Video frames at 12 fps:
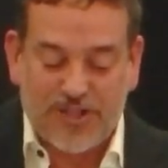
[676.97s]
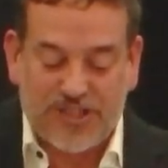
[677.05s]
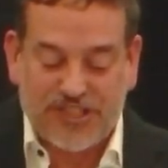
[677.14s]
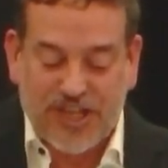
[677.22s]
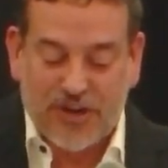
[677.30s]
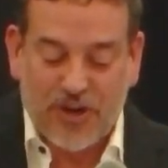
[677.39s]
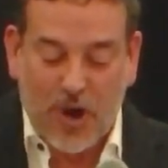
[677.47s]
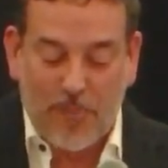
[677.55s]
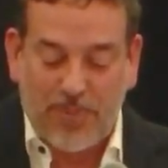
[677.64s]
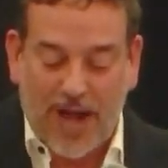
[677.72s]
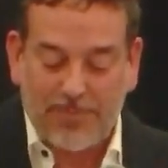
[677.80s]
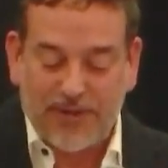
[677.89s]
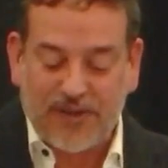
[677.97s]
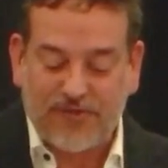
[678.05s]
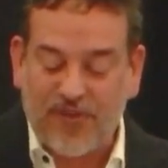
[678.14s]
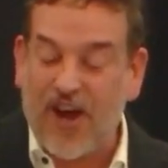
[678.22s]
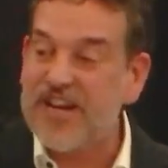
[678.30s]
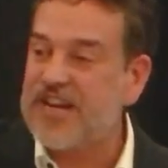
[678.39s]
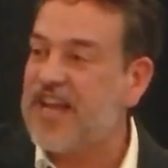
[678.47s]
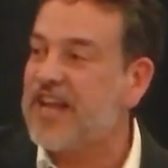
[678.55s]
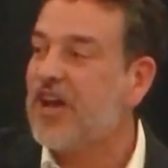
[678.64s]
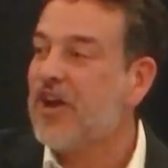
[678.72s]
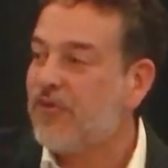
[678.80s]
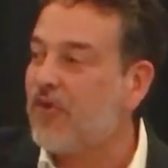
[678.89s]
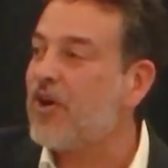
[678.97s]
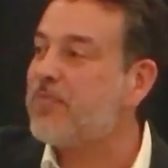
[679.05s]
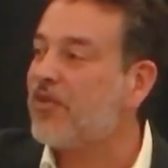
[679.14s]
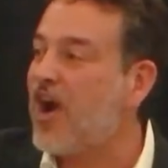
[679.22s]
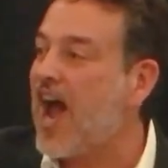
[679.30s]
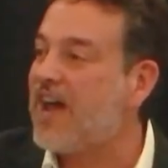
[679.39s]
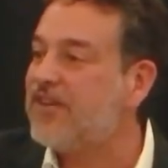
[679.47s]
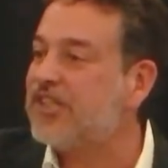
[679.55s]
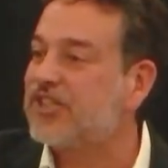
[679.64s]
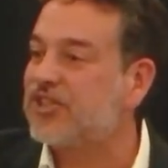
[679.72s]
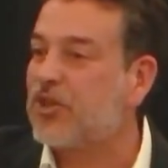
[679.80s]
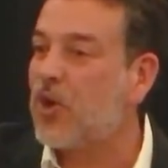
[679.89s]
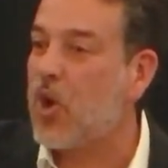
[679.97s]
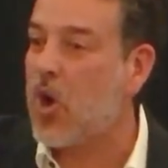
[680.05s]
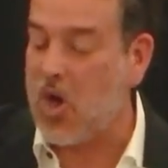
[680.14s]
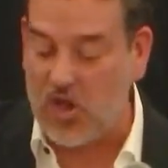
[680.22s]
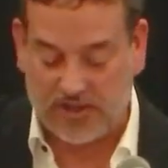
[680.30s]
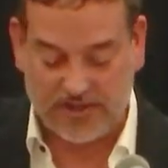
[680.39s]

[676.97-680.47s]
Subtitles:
zero public funding for private schools?